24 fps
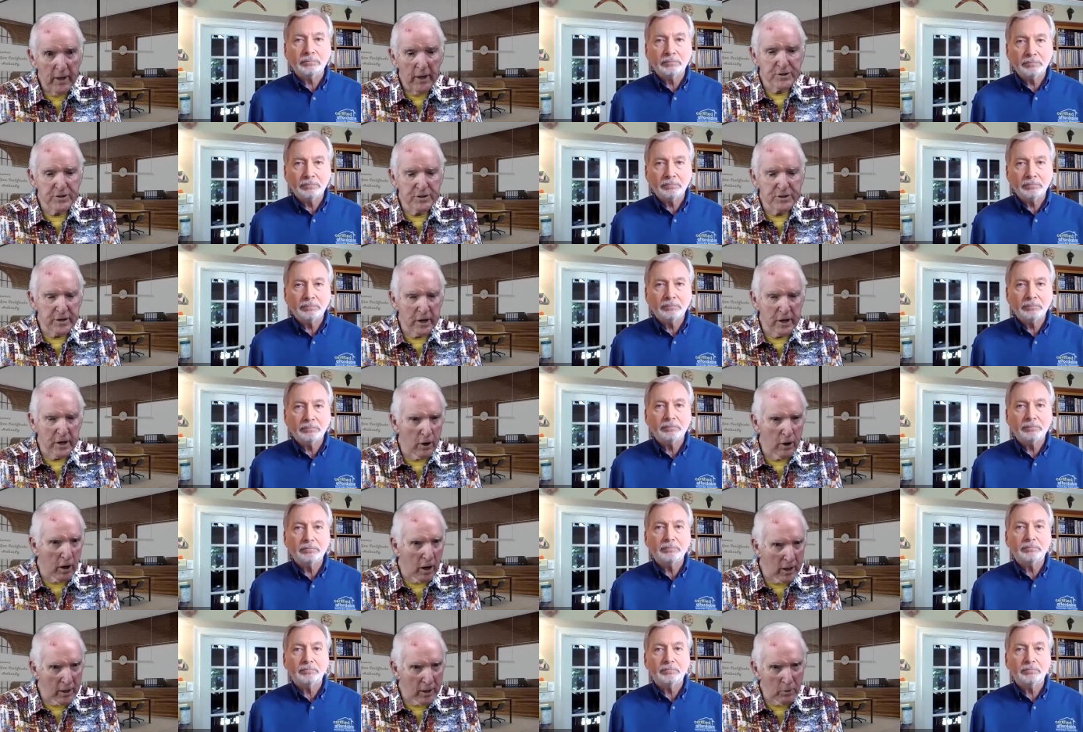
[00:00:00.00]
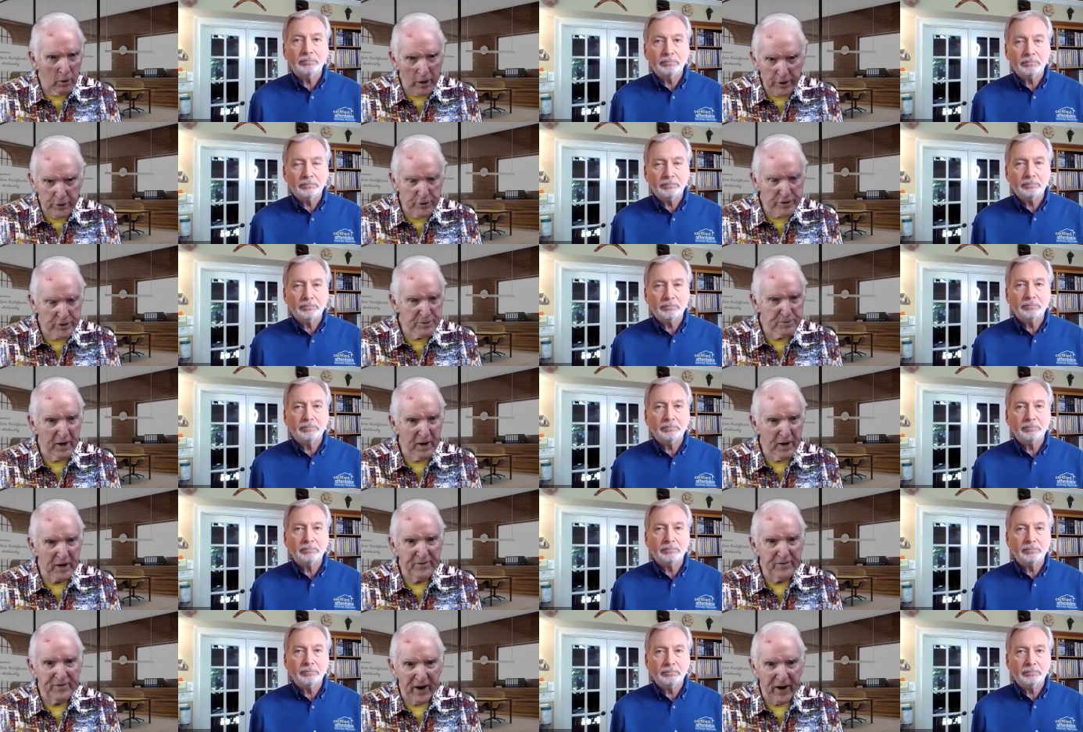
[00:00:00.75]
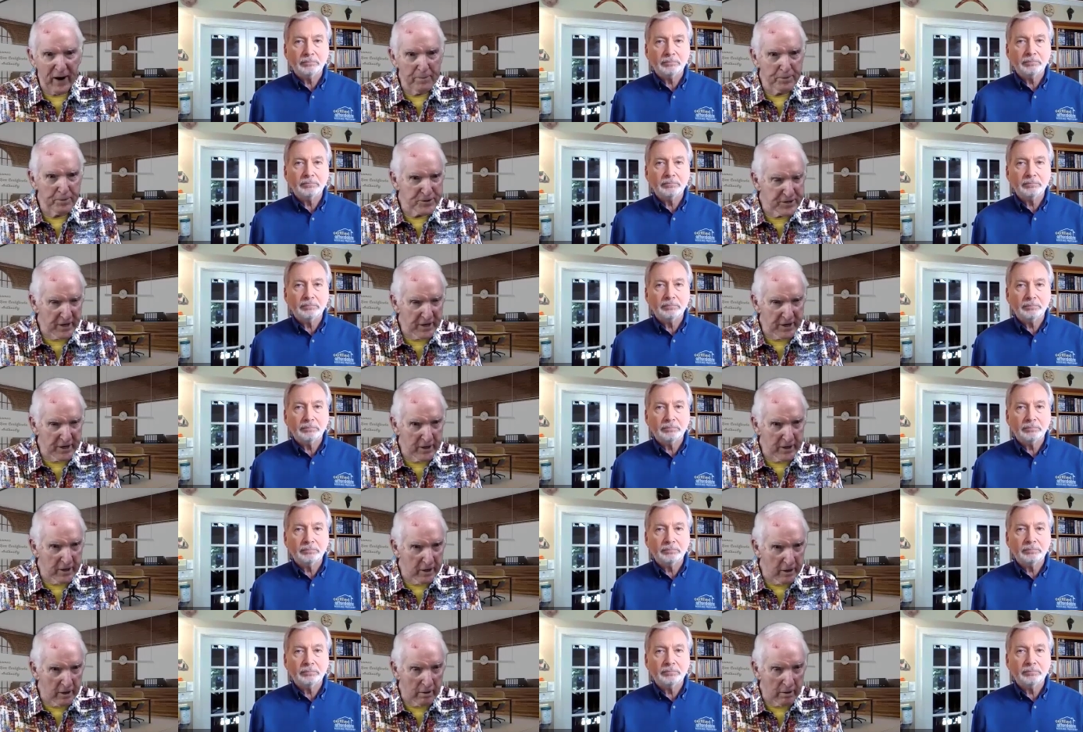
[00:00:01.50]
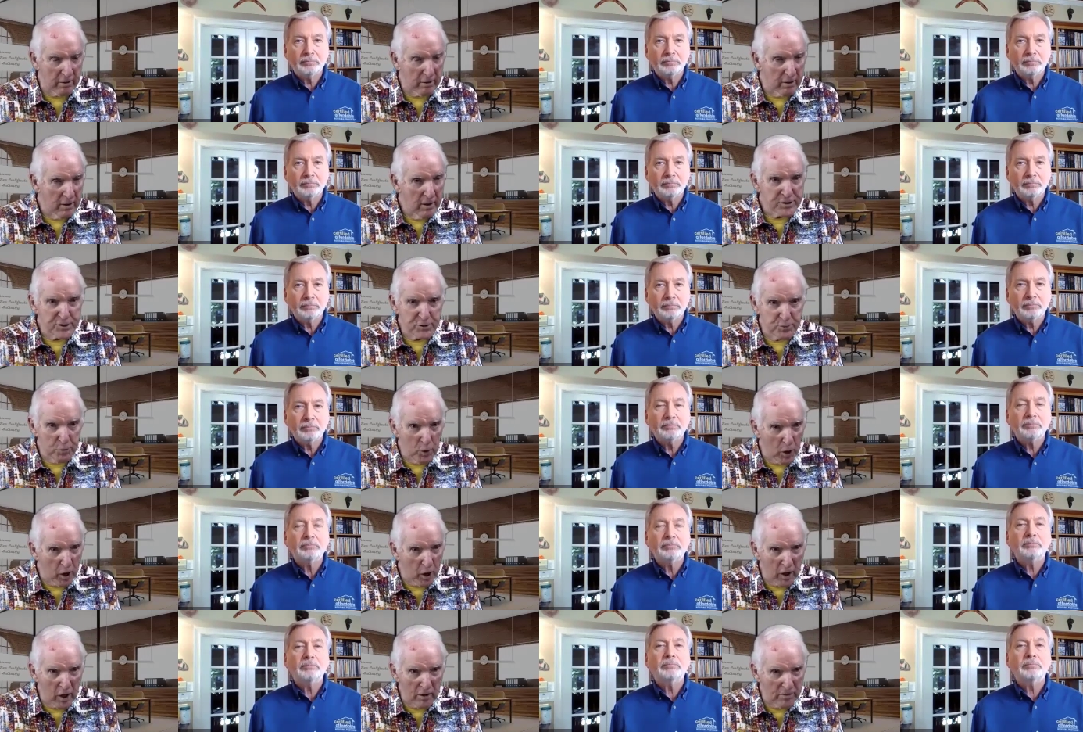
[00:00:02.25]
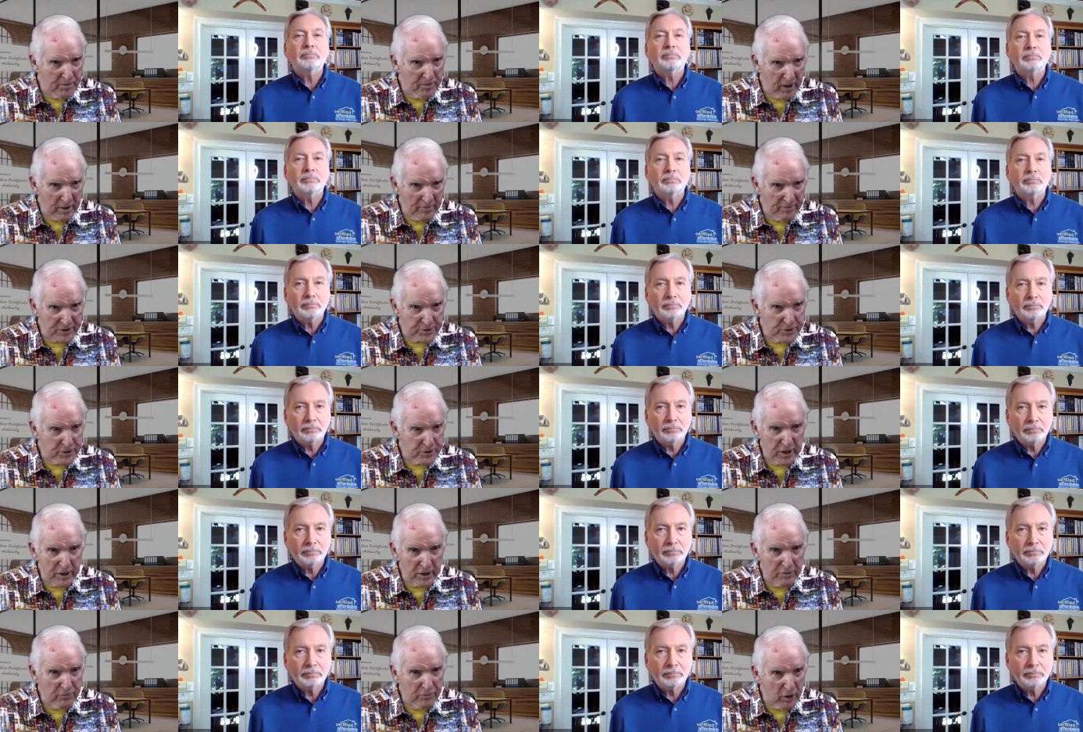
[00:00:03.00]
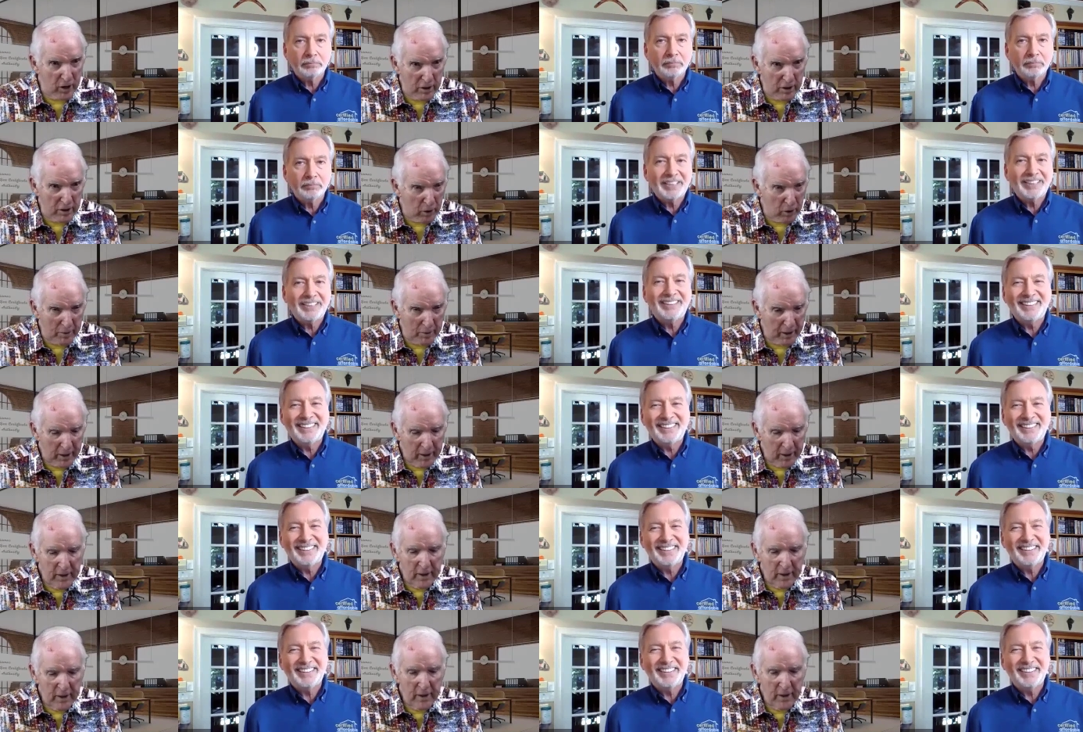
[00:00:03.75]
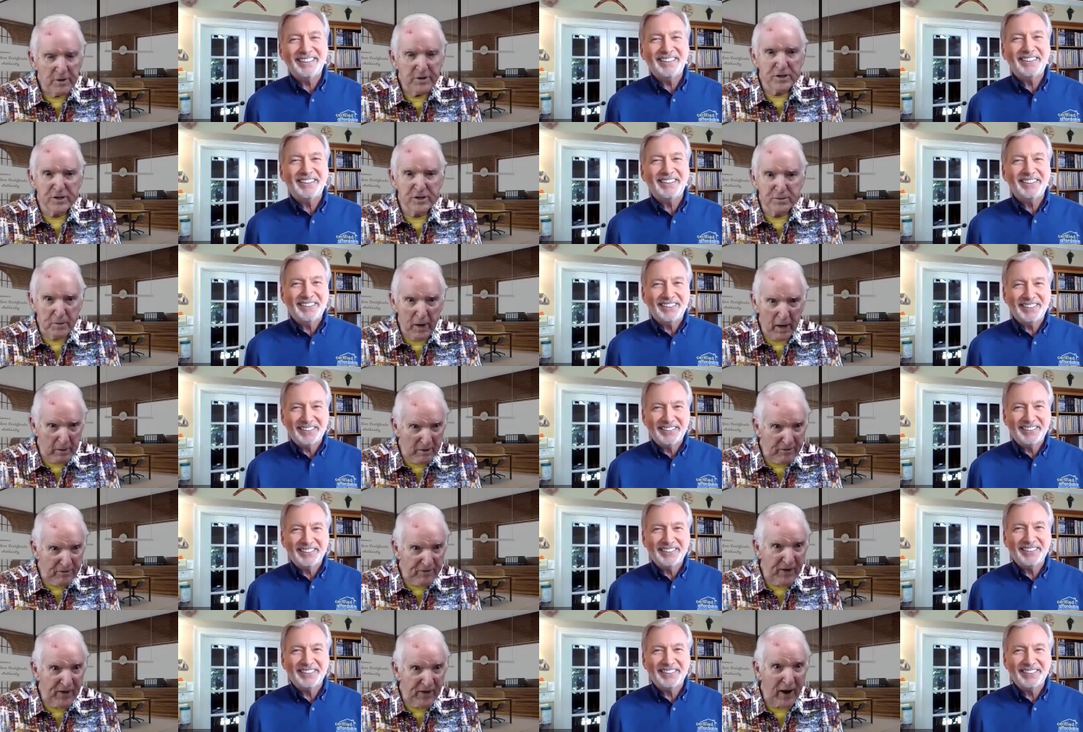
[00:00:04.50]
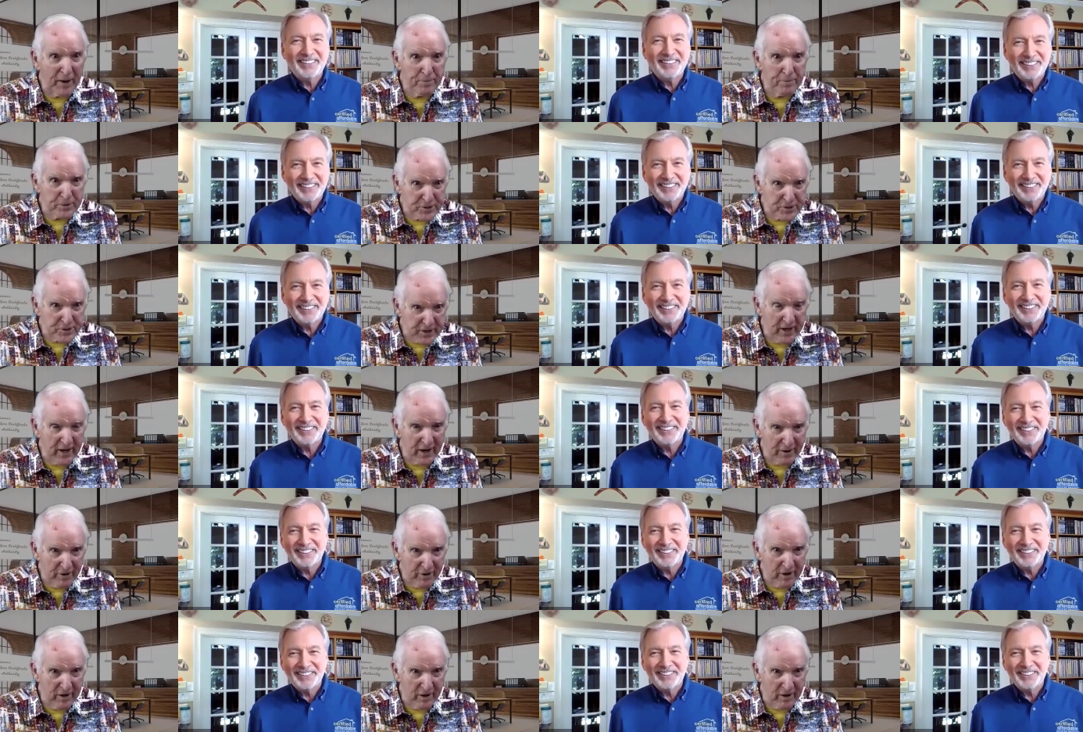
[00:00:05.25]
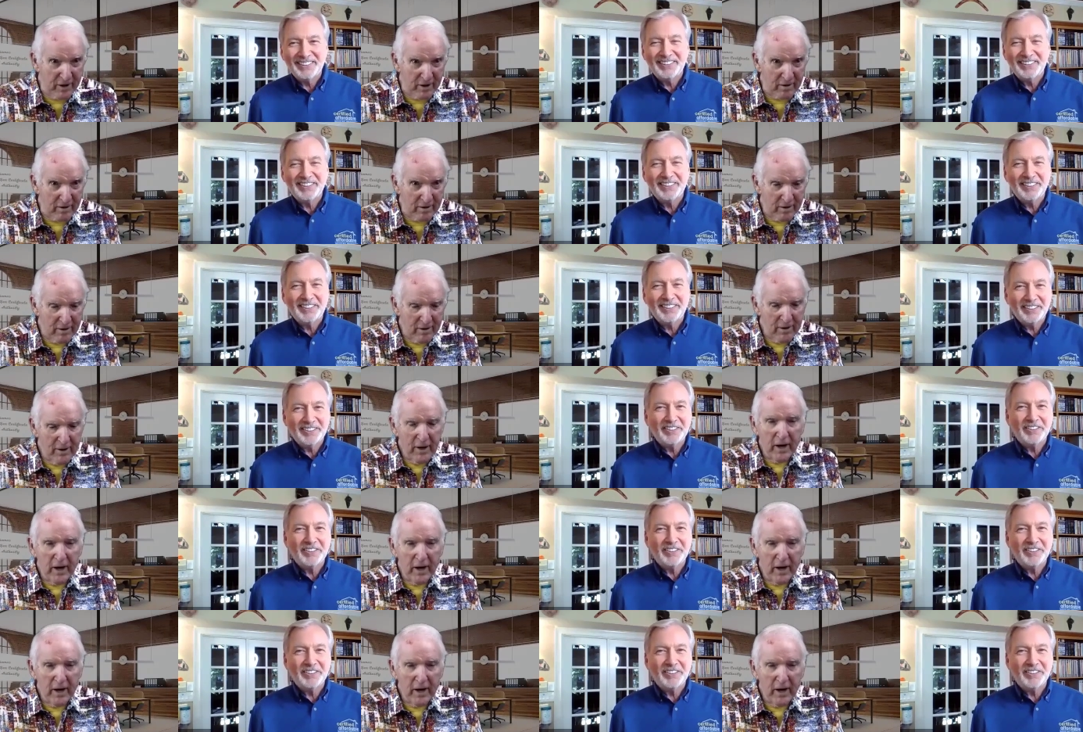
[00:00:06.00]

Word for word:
Speaker 1: She said, All I want to do is make 5% a year. Small investor. didn't really want to make, just make me 5% every year.